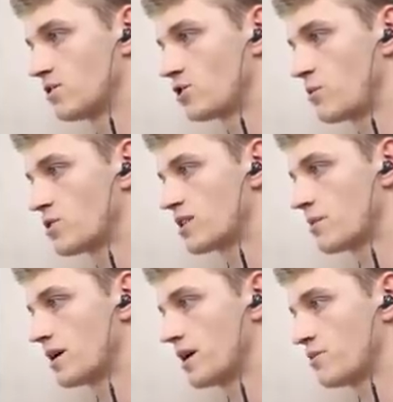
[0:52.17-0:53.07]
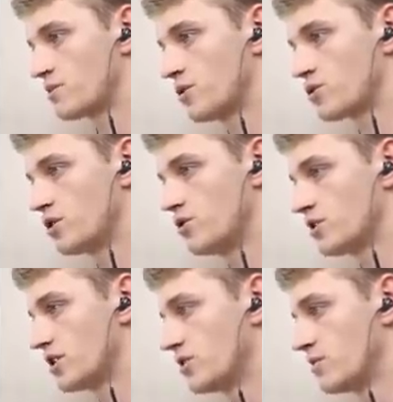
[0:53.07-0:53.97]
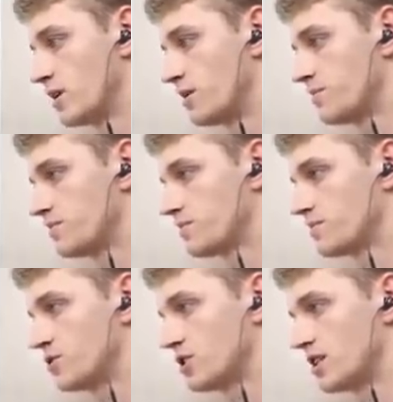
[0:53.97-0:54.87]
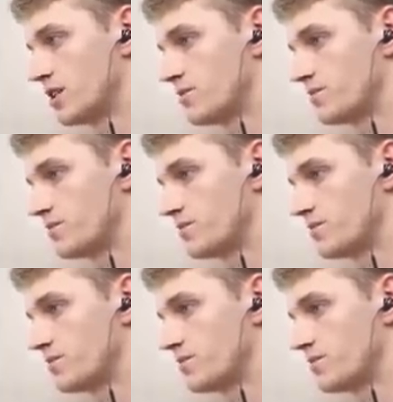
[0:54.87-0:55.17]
sure how much stamina I'm supposed to use here, but we'll see.